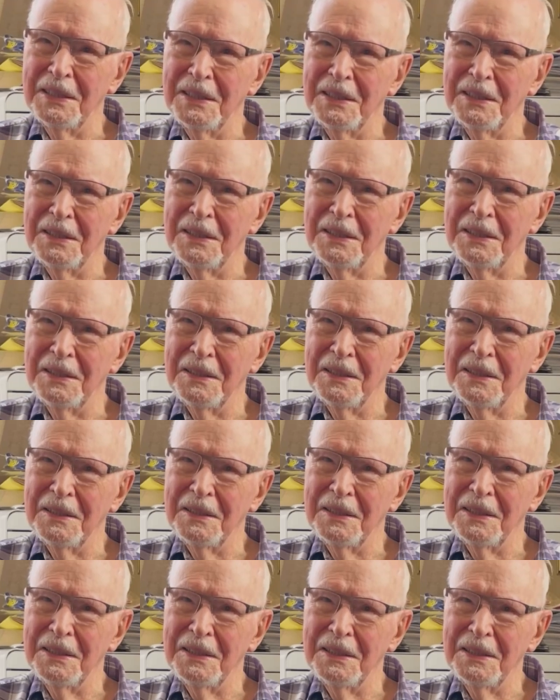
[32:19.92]
did you
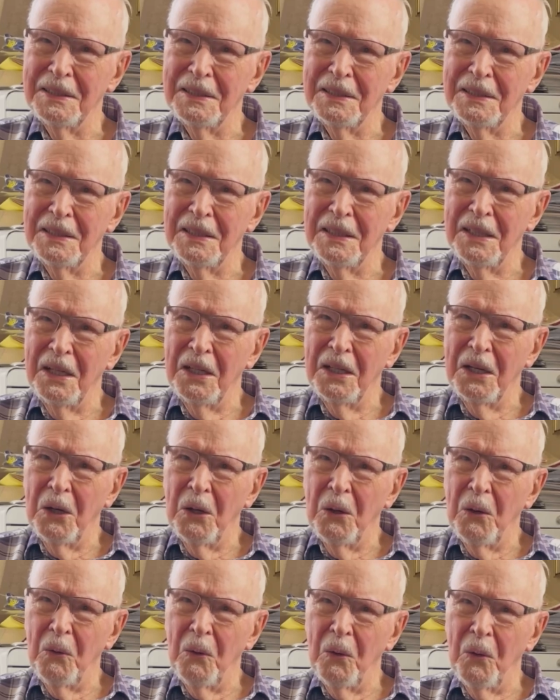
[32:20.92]
find? What
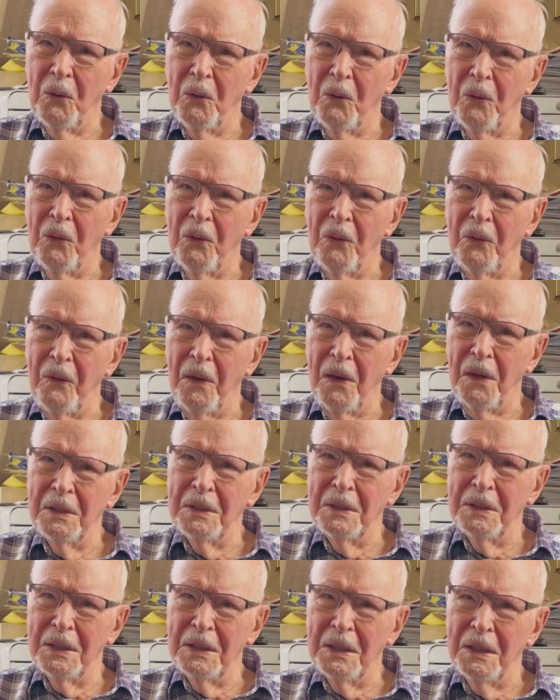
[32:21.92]
similarities did you
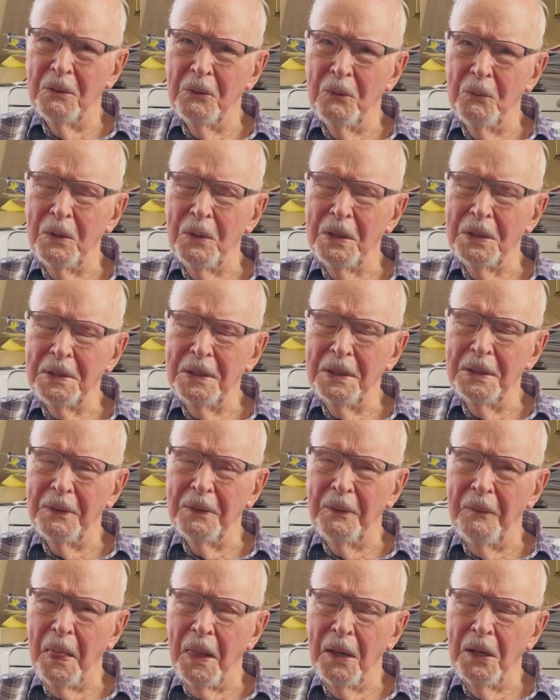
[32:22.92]
think were there?
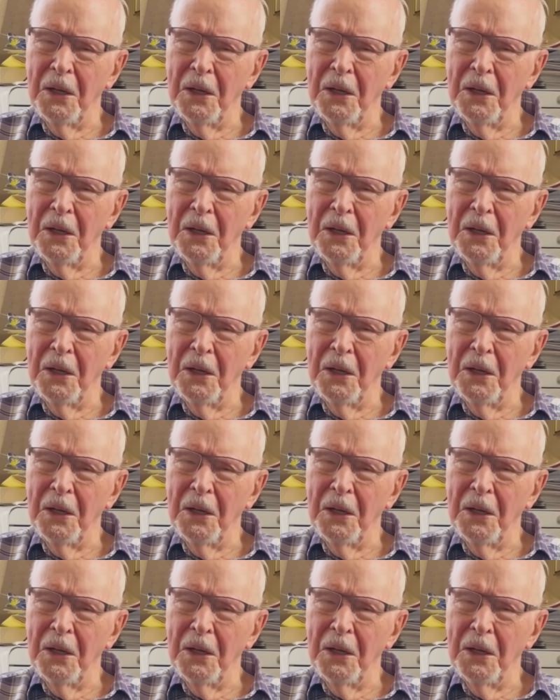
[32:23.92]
